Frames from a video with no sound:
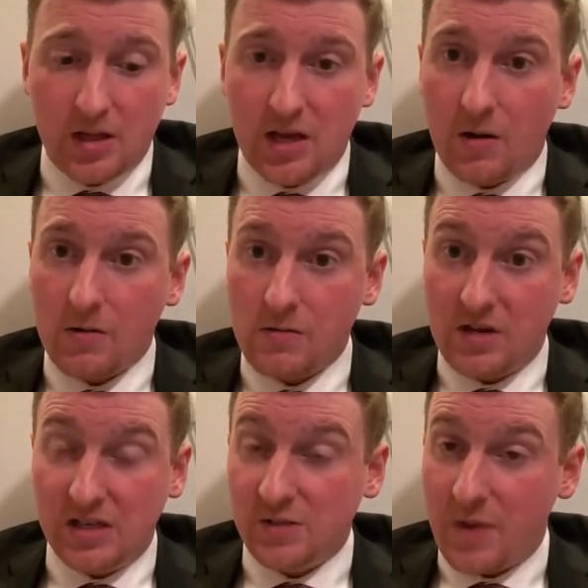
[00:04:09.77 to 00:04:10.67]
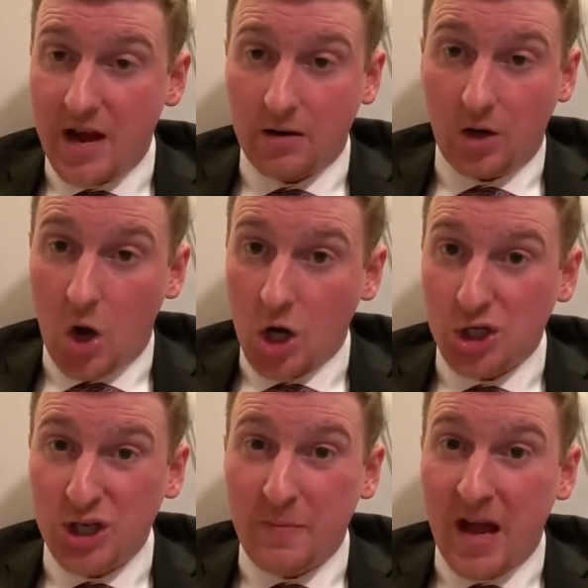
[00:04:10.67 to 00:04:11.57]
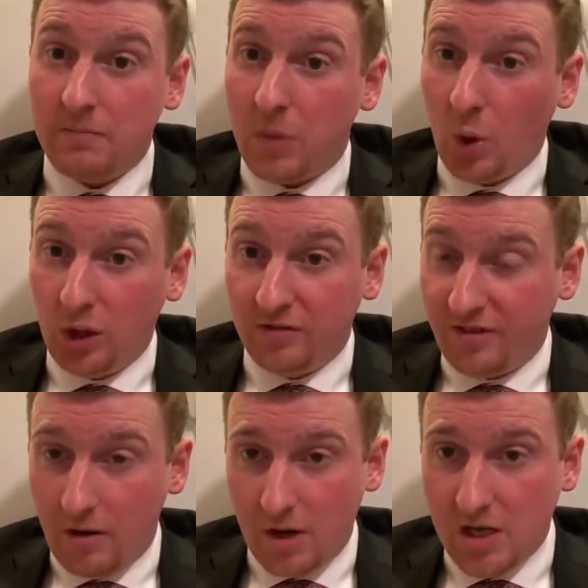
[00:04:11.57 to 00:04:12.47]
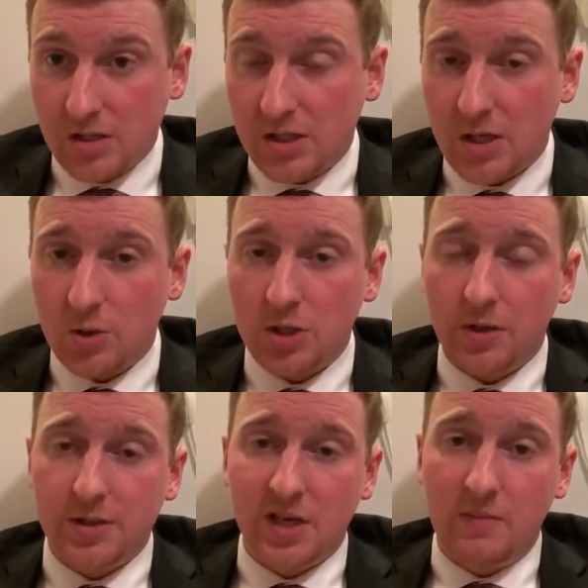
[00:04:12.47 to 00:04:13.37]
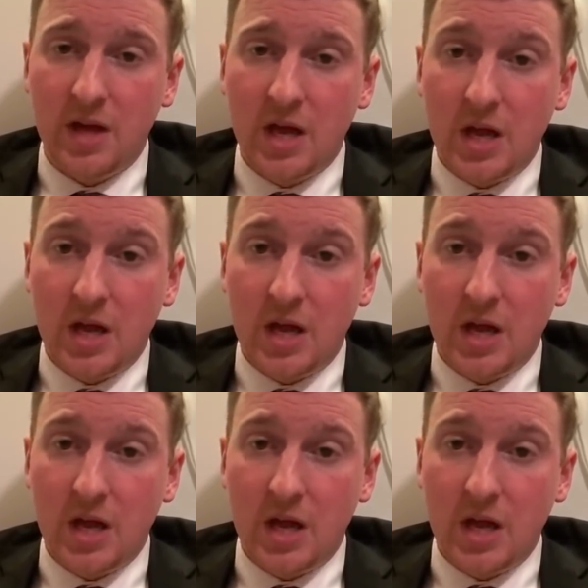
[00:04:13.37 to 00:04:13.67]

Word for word: they are inspired largely by Bolivarian socialism,